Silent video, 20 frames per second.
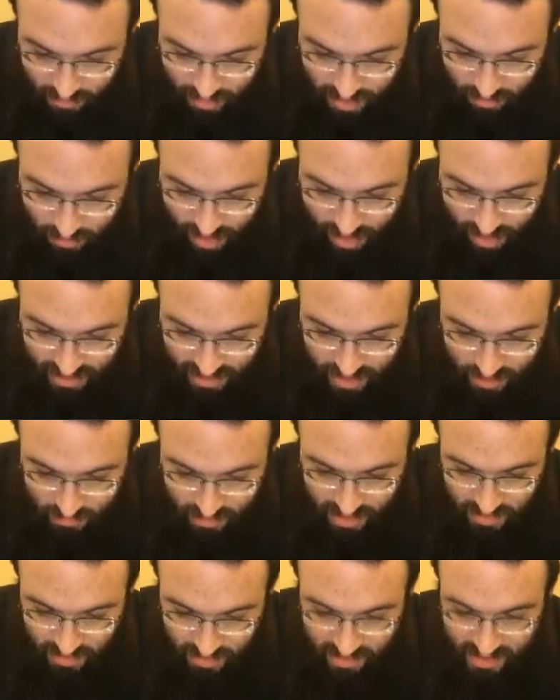and if you see Rashi
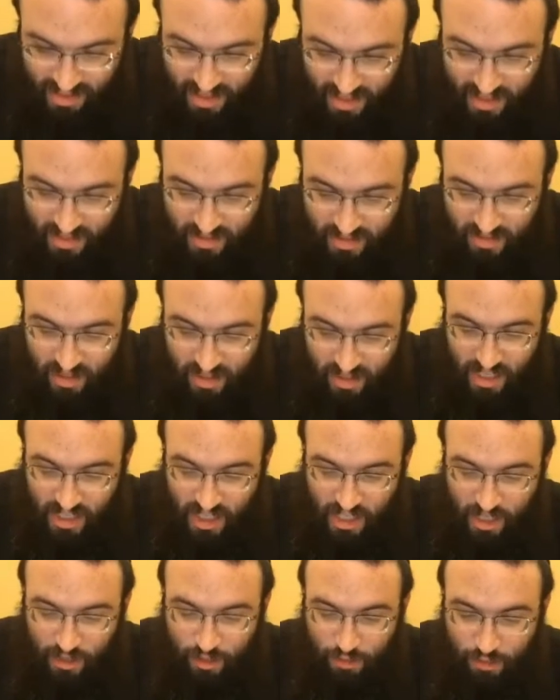over there, he says
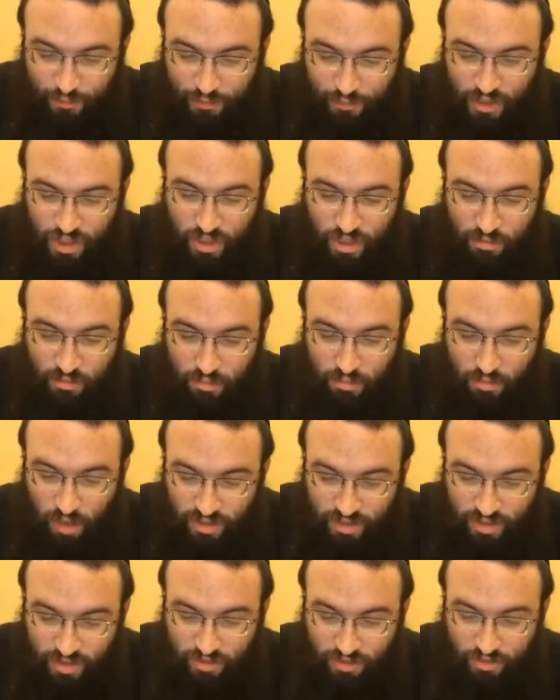Lefisha
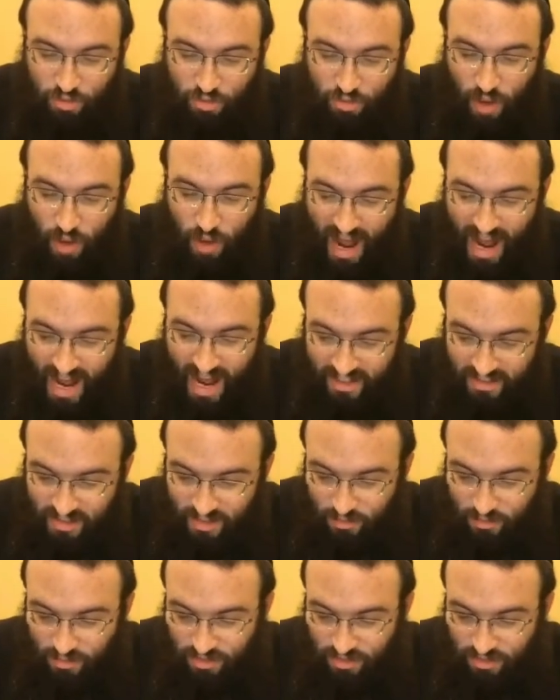Masru
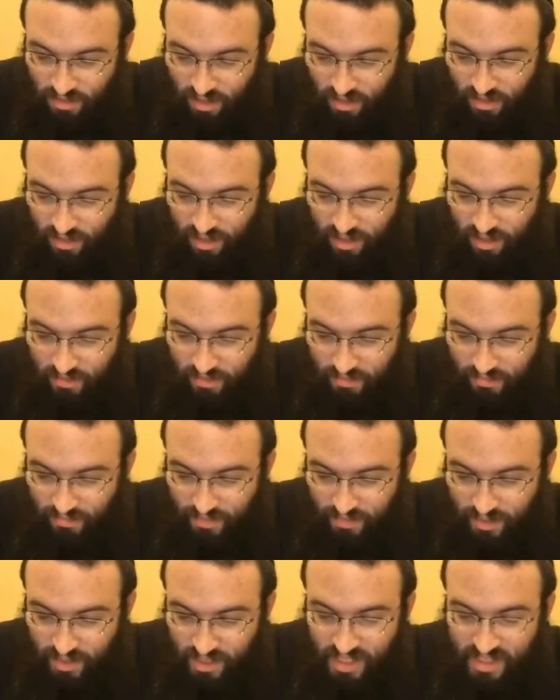Atzmon
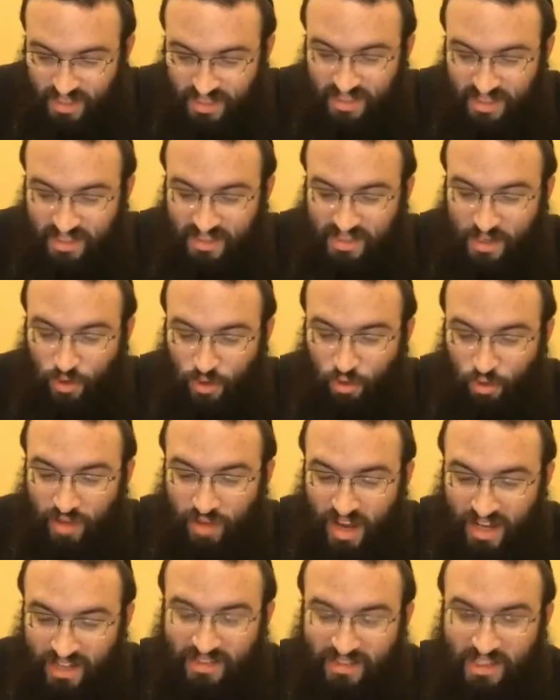Aleu, since they were
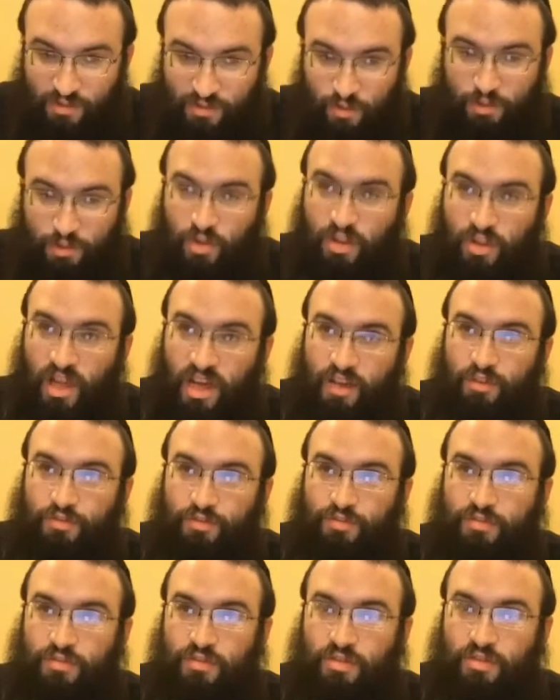ready to give up their
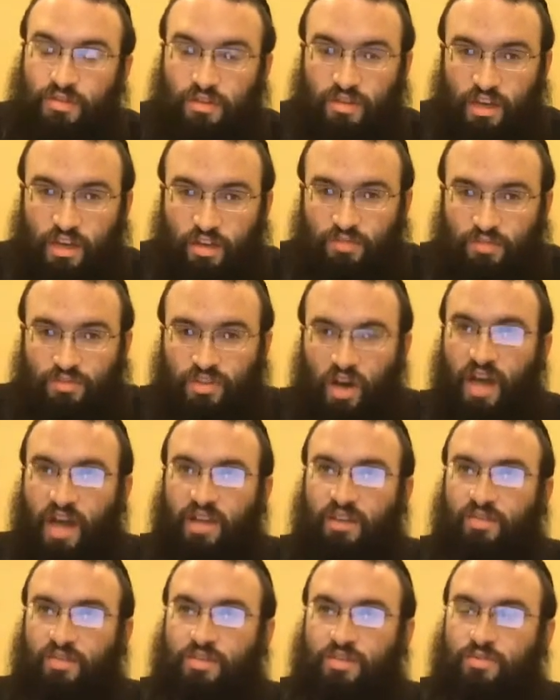life, they could have
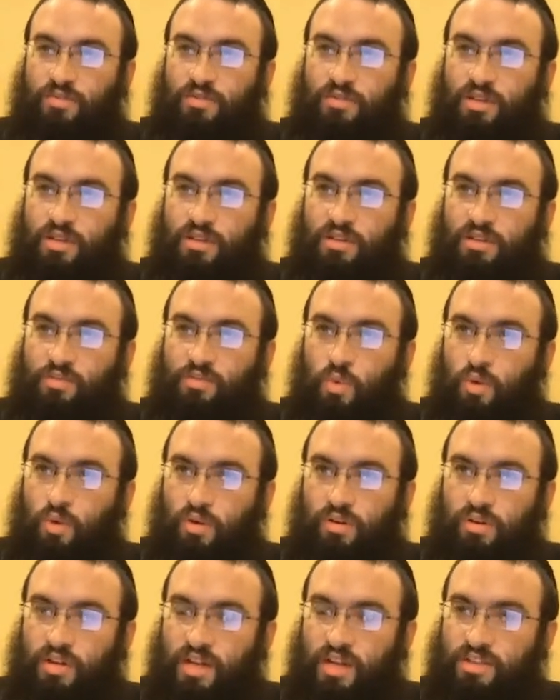died in this in this
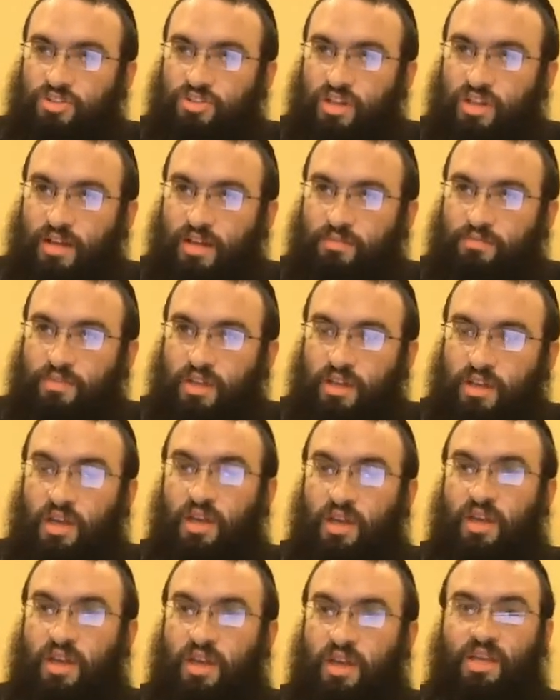war against Shechem.
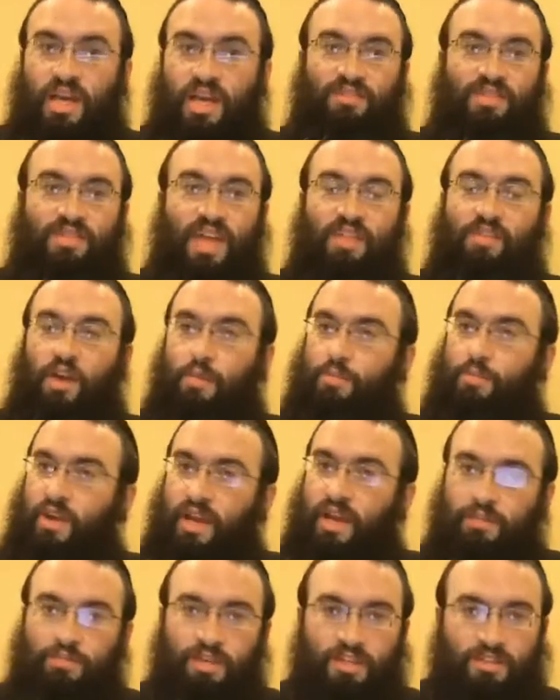Yes, they had the
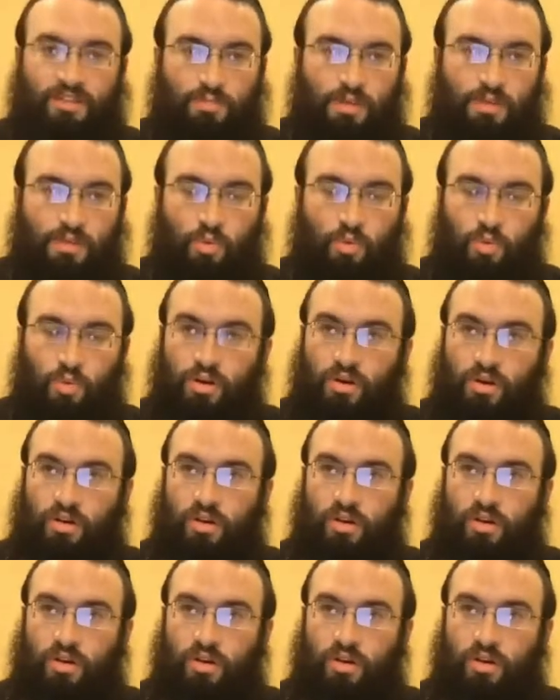upper hand because the people